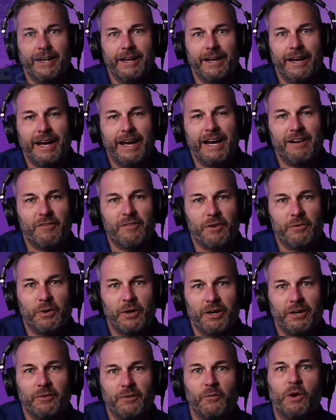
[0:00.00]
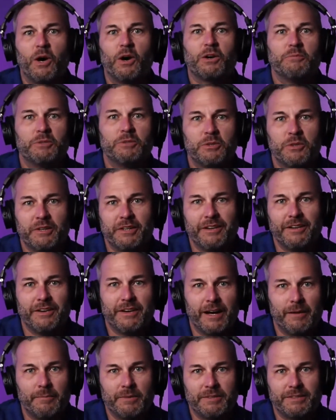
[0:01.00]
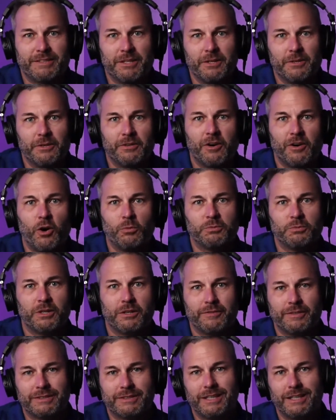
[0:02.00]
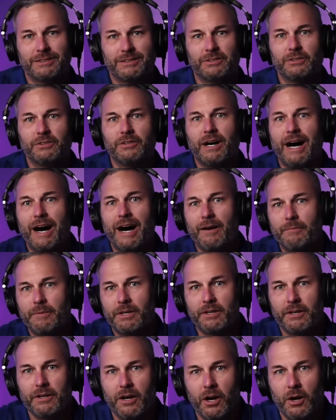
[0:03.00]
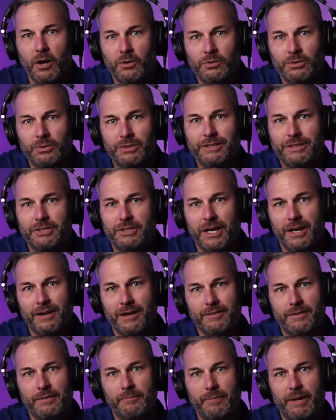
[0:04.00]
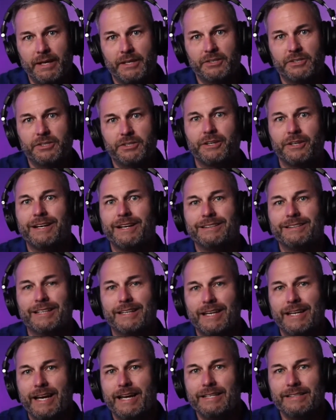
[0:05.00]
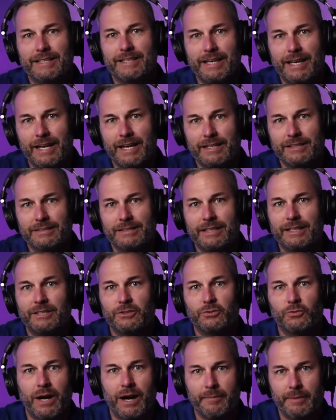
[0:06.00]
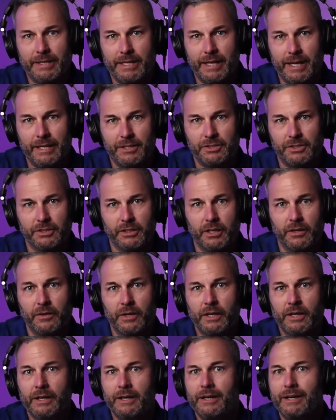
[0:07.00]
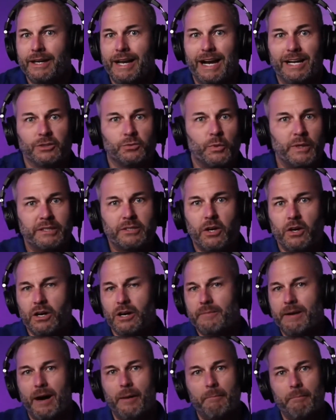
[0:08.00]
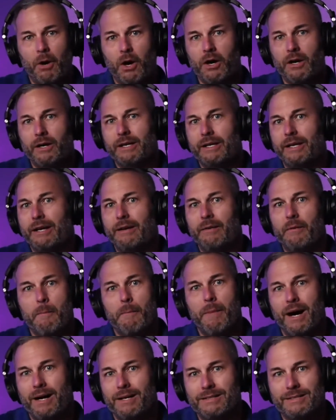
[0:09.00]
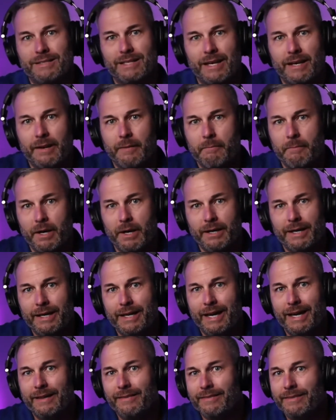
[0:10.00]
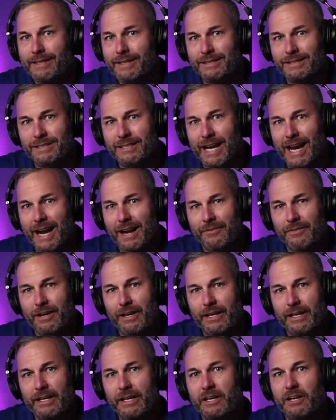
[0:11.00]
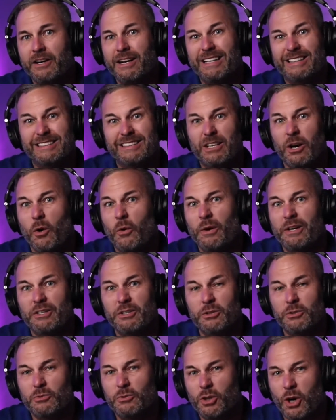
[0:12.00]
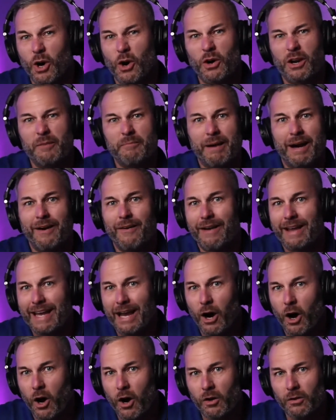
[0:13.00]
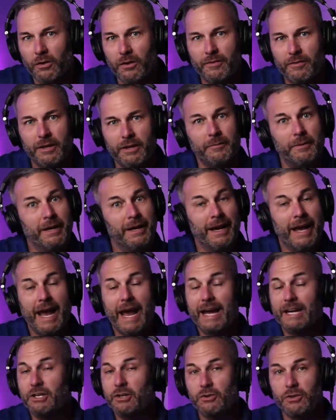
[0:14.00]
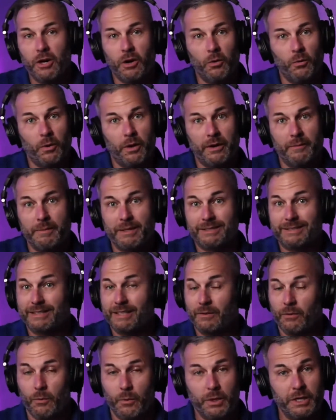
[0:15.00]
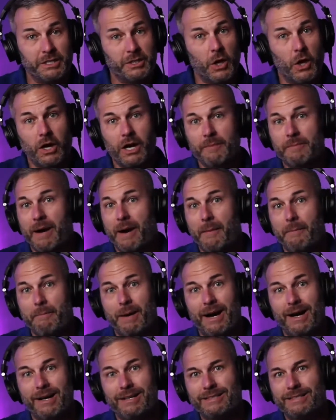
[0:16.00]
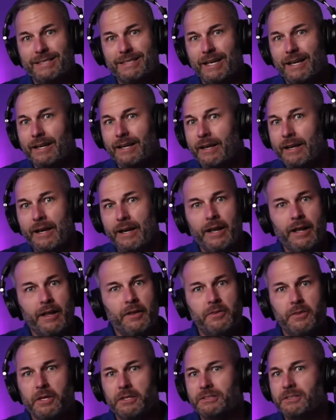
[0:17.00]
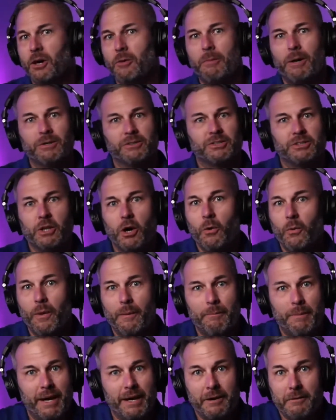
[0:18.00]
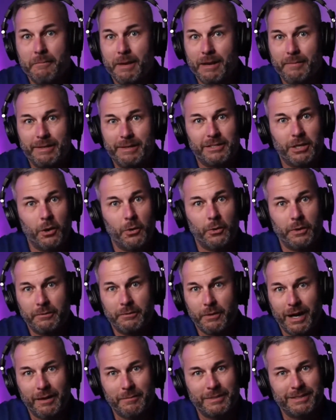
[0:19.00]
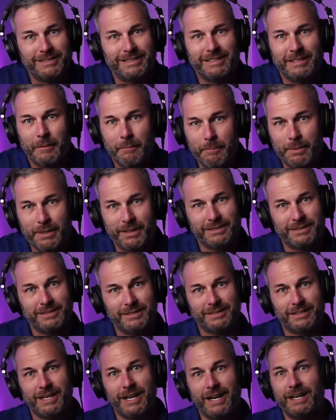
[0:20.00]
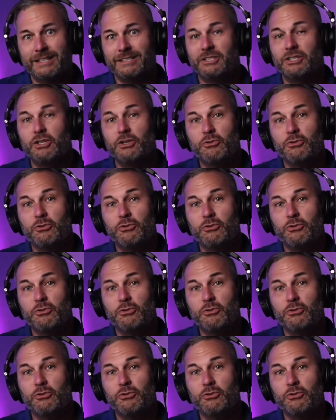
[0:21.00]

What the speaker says: Hey everyone, welcome to another episode of Home Service Hustle. I'm your host, Jonathan Bannister, and today's guest is Robby D'Angelo. Guys, we talk about marketing, mindset, and money, and this guy right here is going to talk about all of them, and you don't want to miss it. When we talk about mindset, there's almost no one better, maybe Tony Robbins in the business, guys.